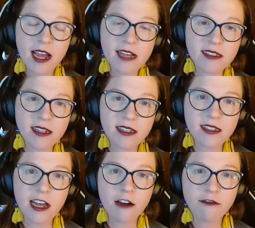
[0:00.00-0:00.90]
As it
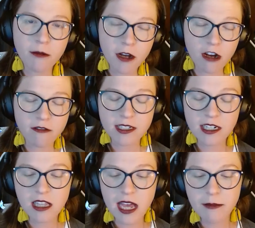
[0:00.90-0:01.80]
is now from COVID to
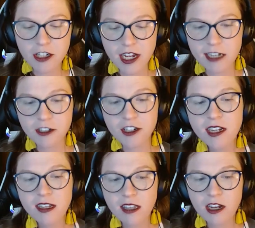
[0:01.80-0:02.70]
climate change,
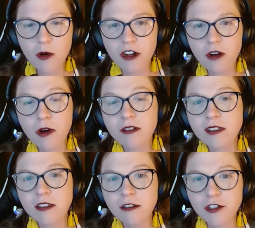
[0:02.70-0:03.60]
the quote unquote
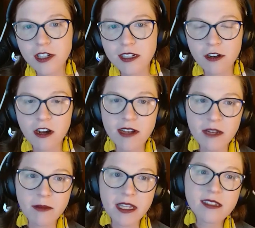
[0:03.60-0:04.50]
solutions are going
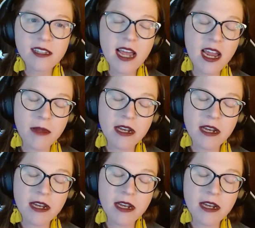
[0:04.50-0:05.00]
to be the same.